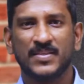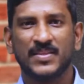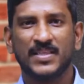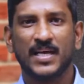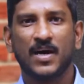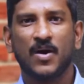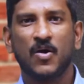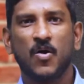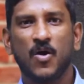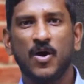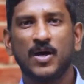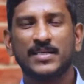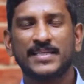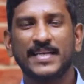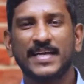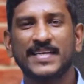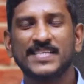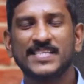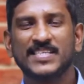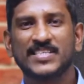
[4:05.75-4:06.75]
the
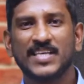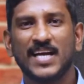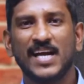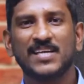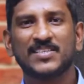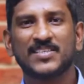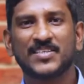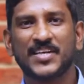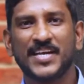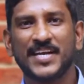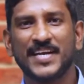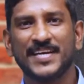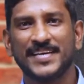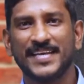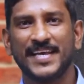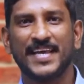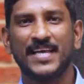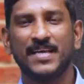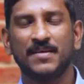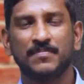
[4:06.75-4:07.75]
hot and sultry
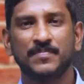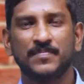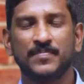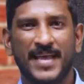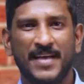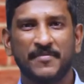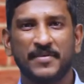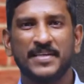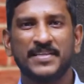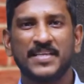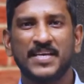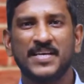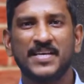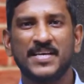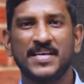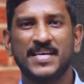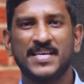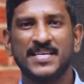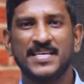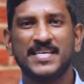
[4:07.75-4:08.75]
day,
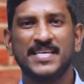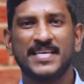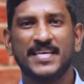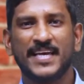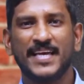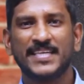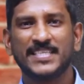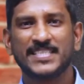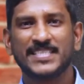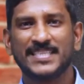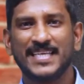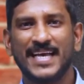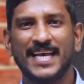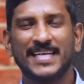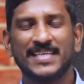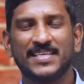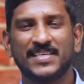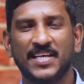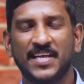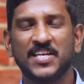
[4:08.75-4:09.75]
everything indicates
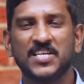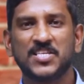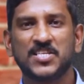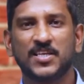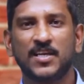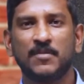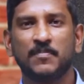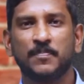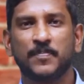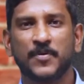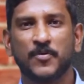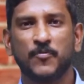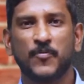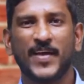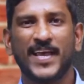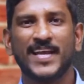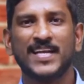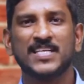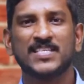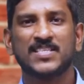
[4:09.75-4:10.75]
that tension
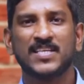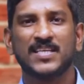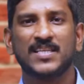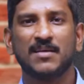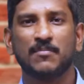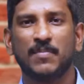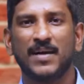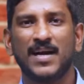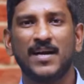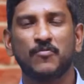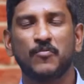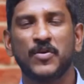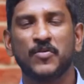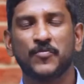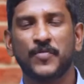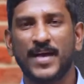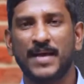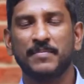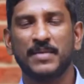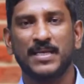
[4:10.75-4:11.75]
prevails in the
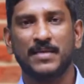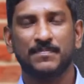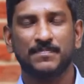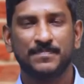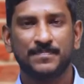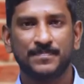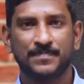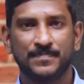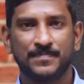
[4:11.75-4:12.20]
Baldwin family.